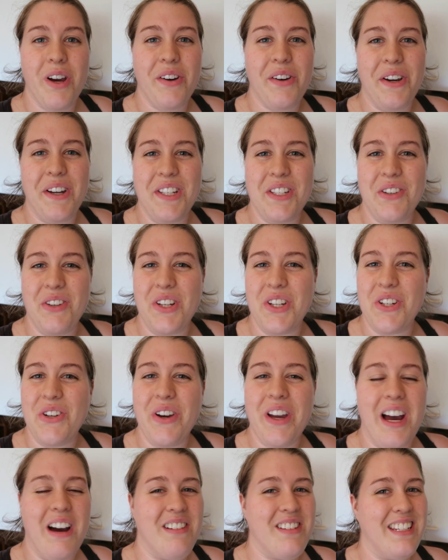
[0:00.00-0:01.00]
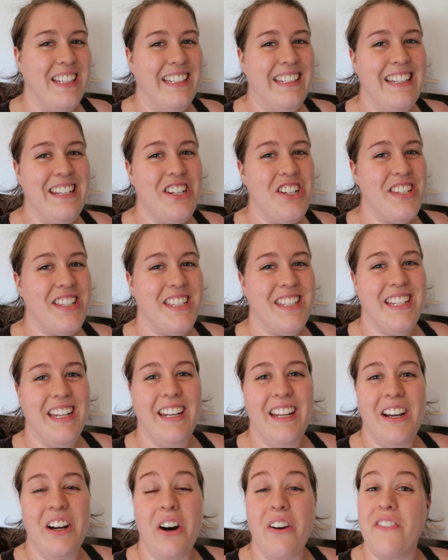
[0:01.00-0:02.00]
we are going to enjoy our delicious
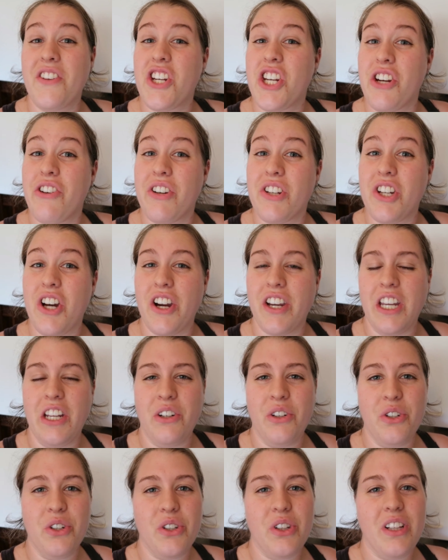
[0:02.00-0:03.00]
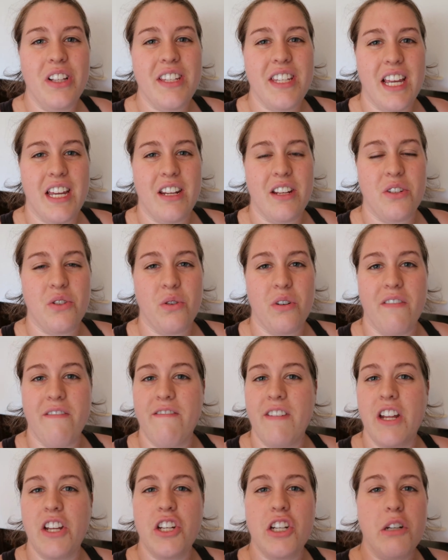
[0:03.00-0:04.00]
dinner of shirataki noodles and a sort of
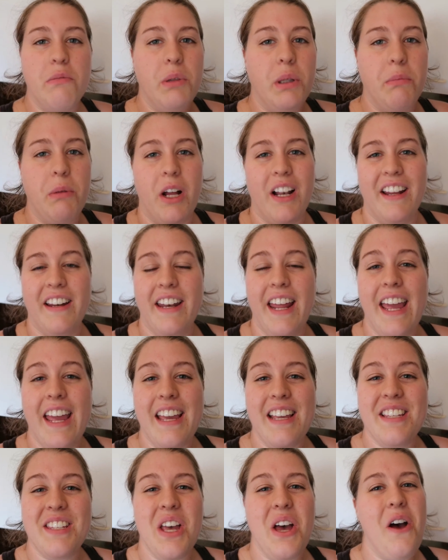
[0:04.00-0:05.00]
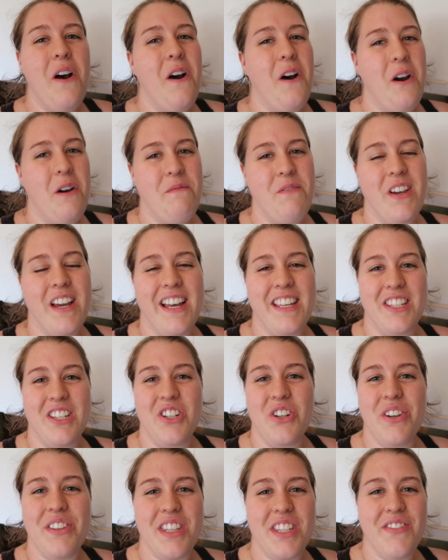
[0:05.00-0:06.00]
vegetable bolognese. Hope you guys
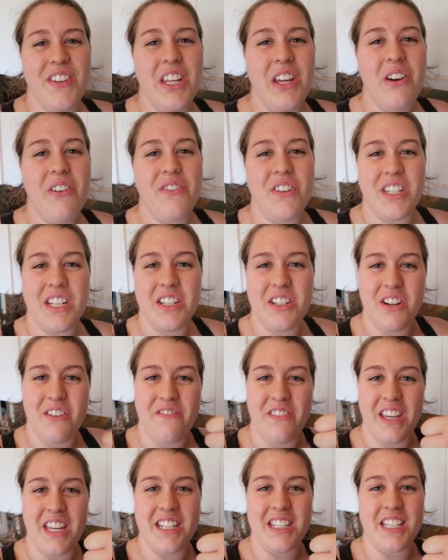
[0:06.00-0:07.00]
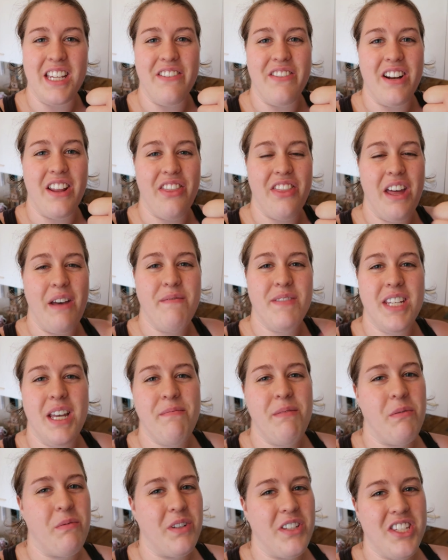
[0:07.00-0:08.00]
enjoyed this video. If you did, don't forget to give it a thumbs
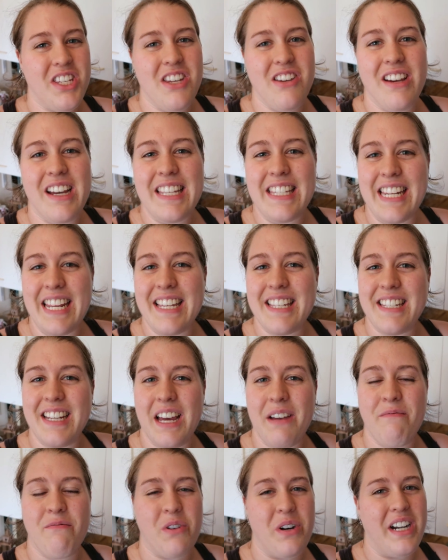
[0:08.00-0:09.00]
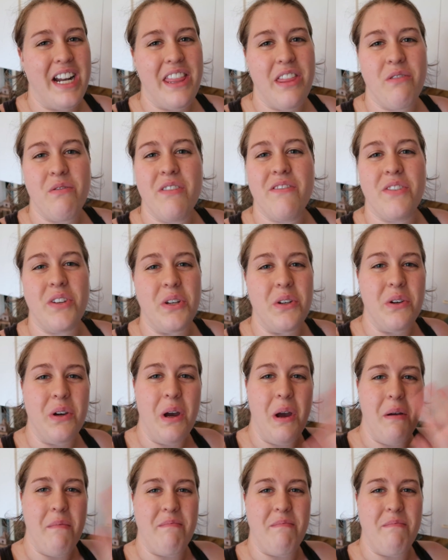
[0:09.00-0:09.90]
up, and we'll see you guys next time for another review.